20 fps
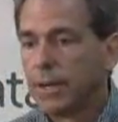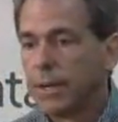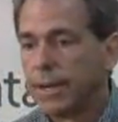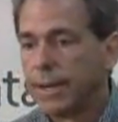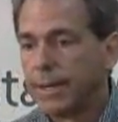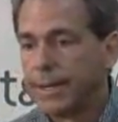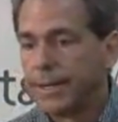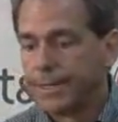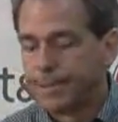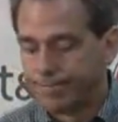
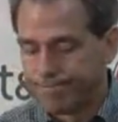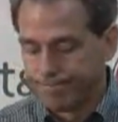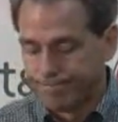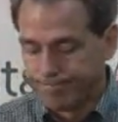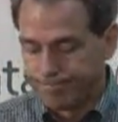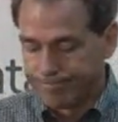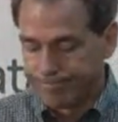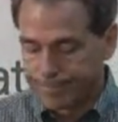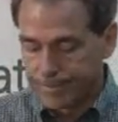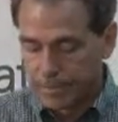
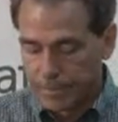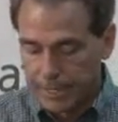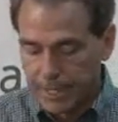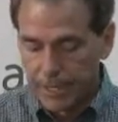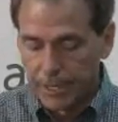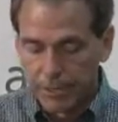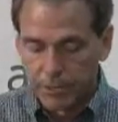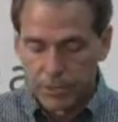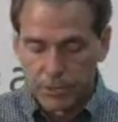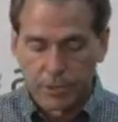But
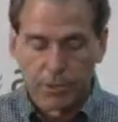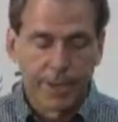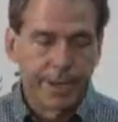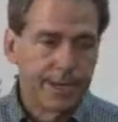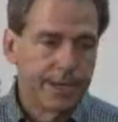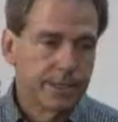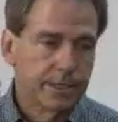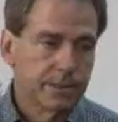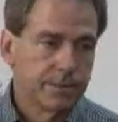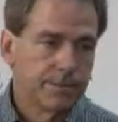he also
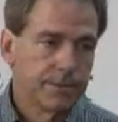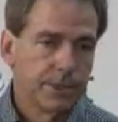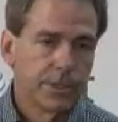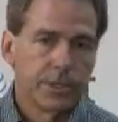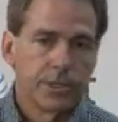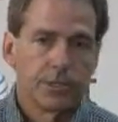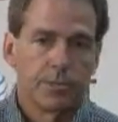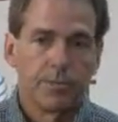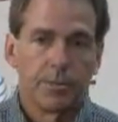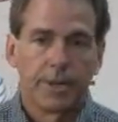has some
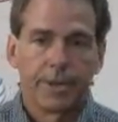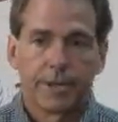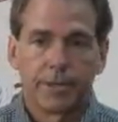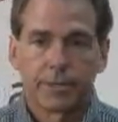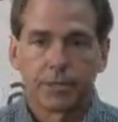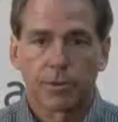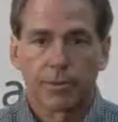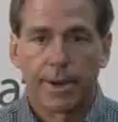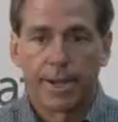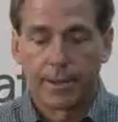very good
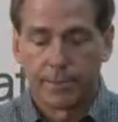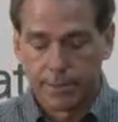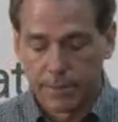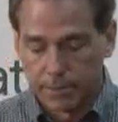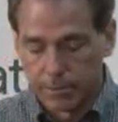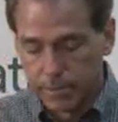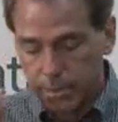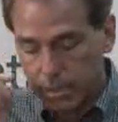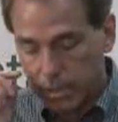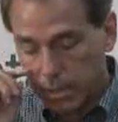players around
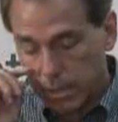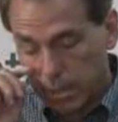him.